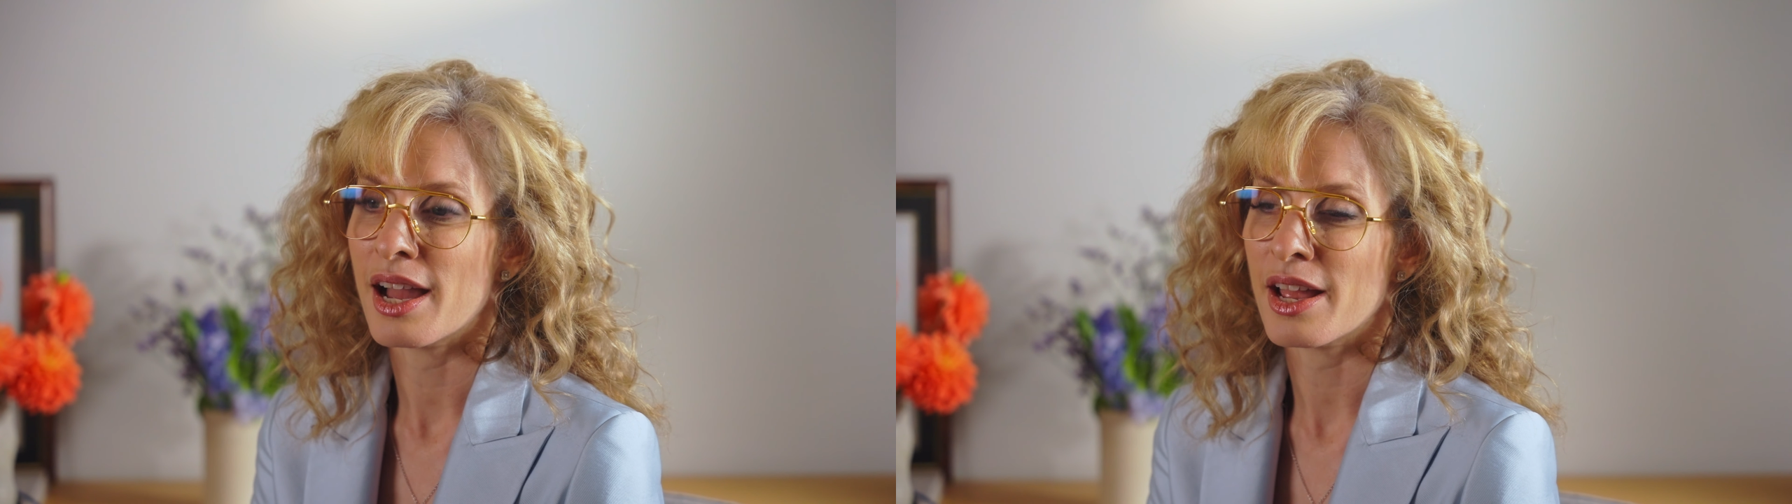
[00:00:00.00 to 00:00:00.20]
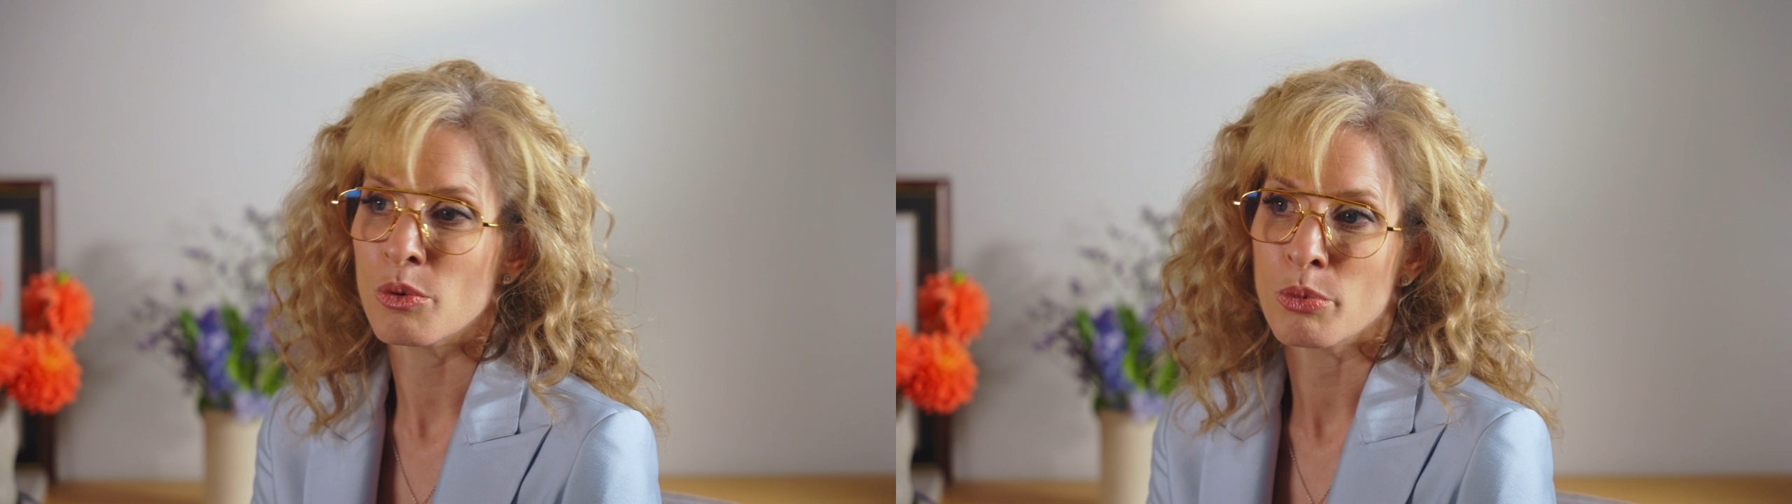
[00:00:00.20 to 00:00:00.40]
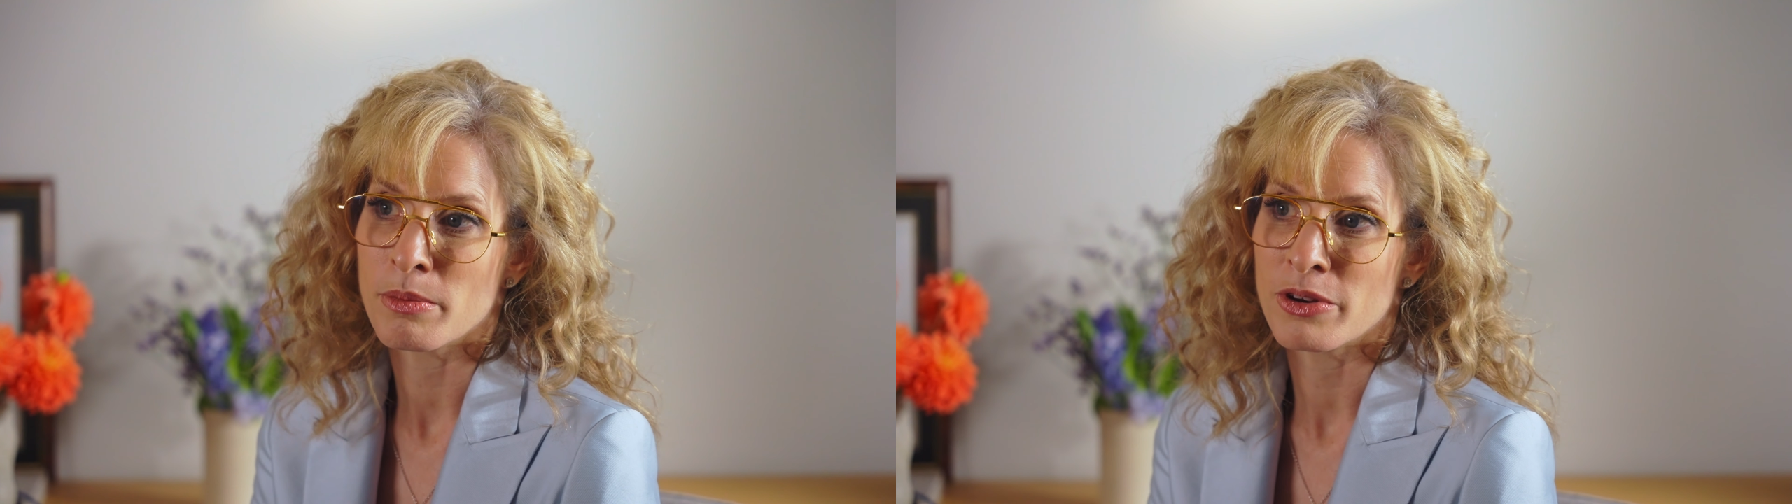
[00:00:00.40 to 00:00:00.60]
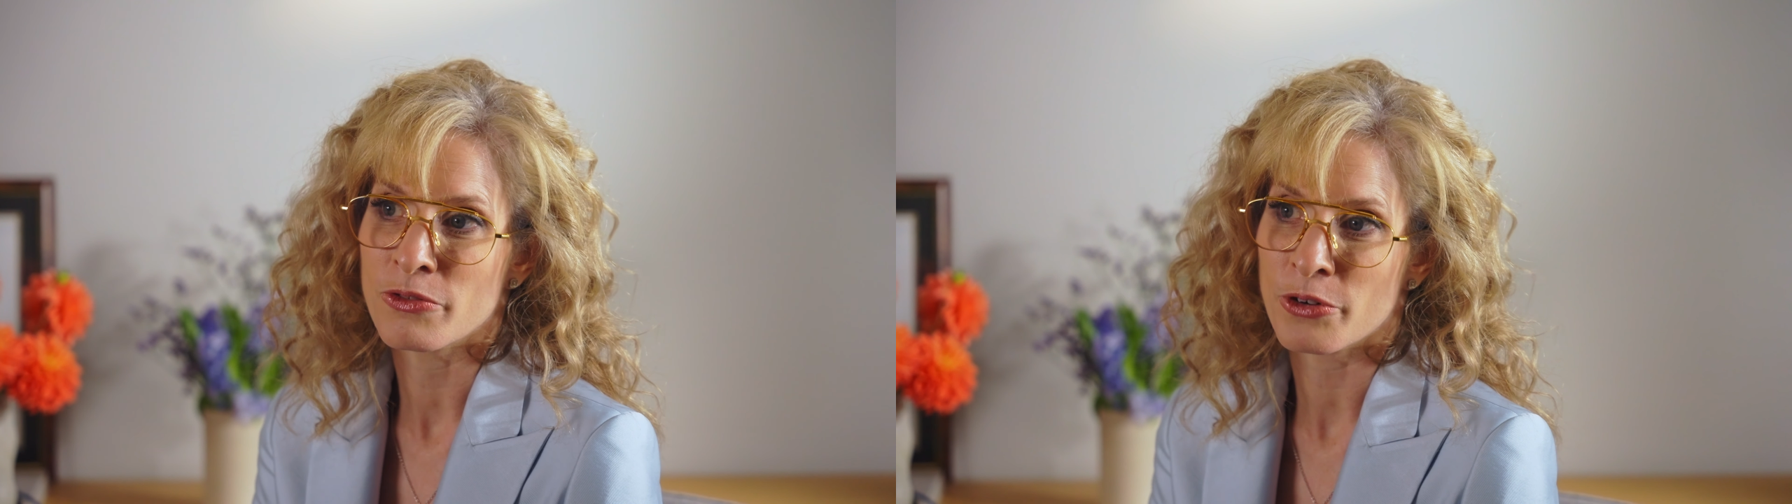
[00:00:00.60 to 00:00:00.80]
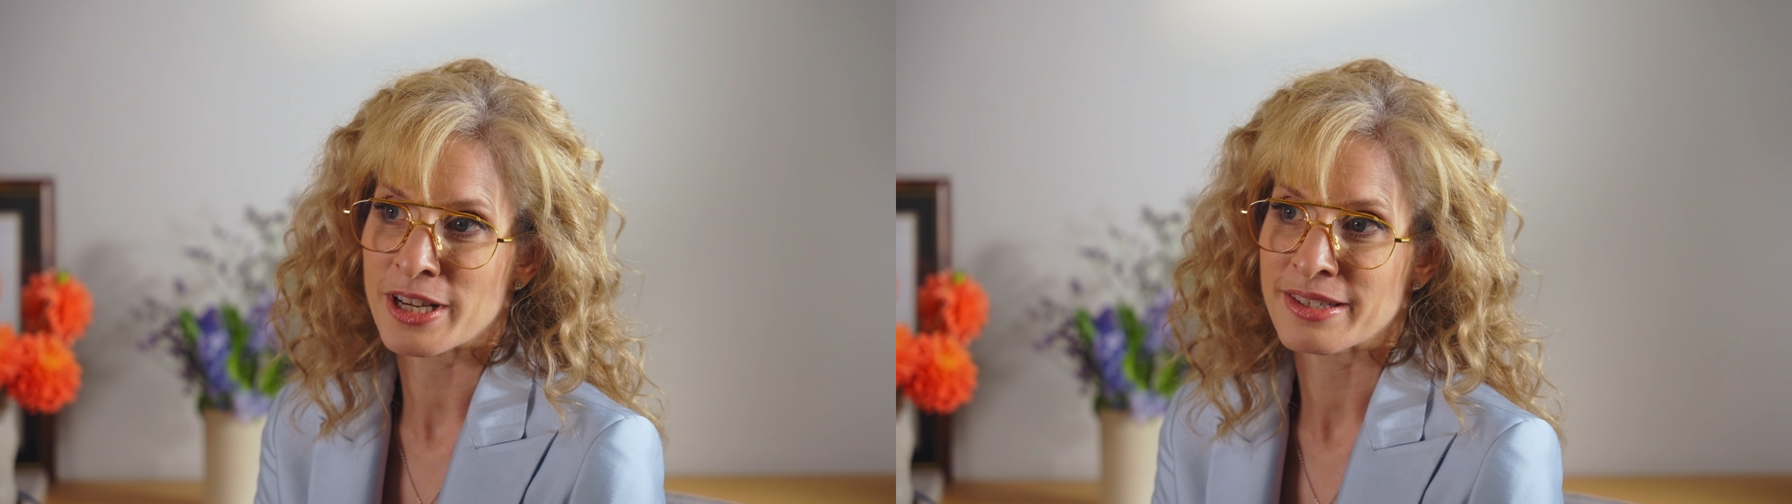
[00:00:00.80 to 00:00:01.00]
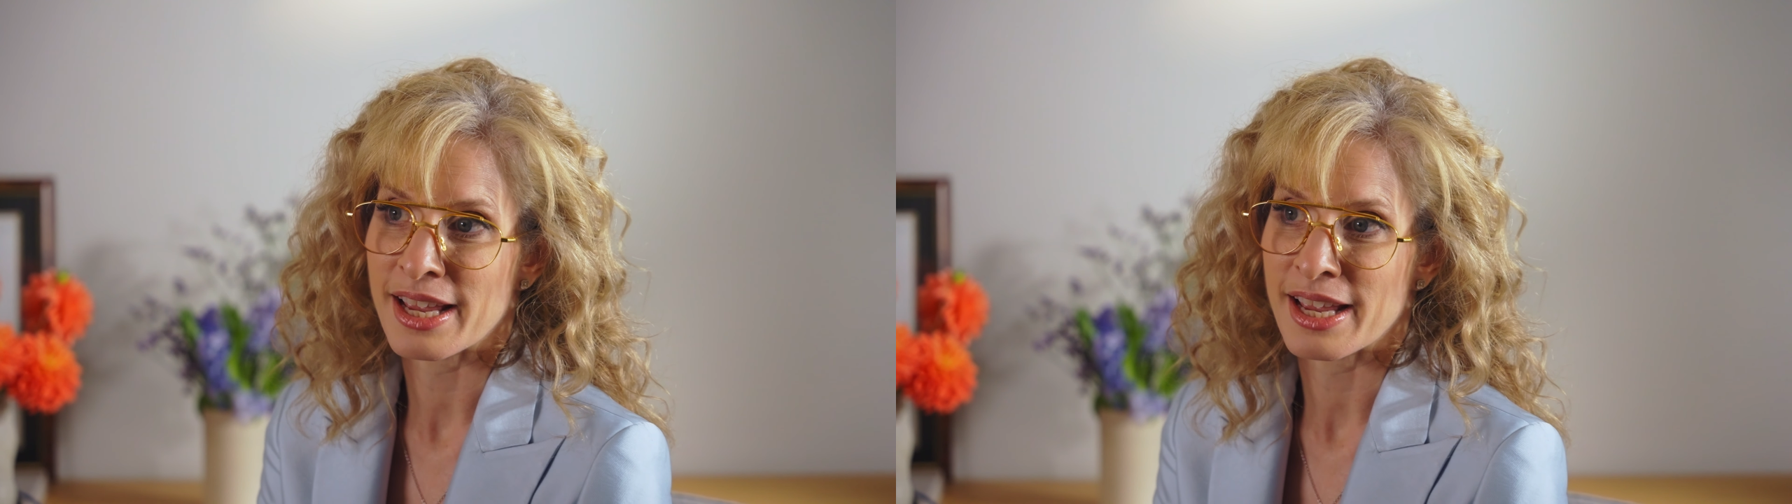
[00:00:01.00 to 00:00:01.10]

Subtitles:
I help women freeze